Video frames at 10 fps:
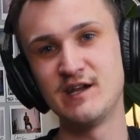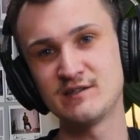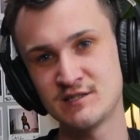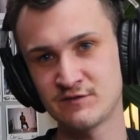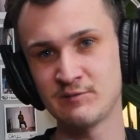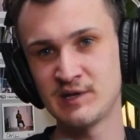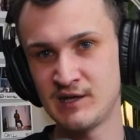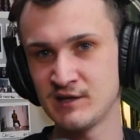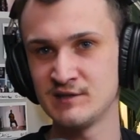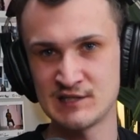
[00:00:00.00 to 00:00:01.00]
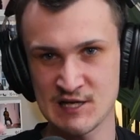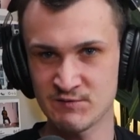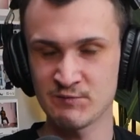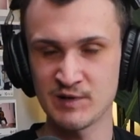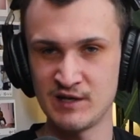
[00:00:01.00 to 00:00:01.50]
Vanessa's from Connecticut,
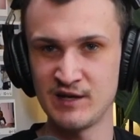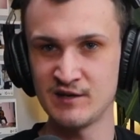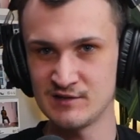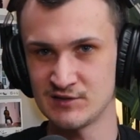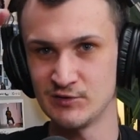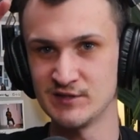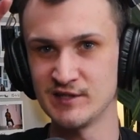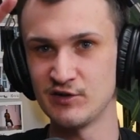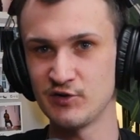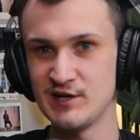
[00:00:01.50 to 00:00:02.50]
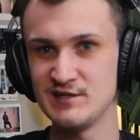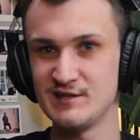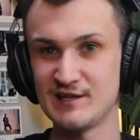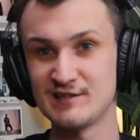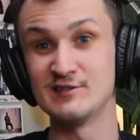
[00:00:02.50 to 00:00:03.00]
Sam's from Connecticut, so it's like
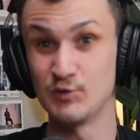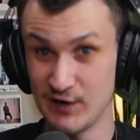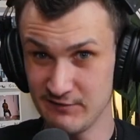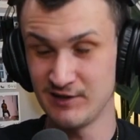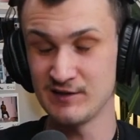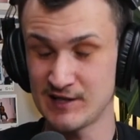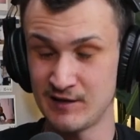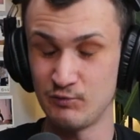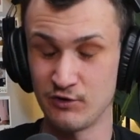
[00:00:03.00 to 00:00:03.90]
crazy that this wavelength that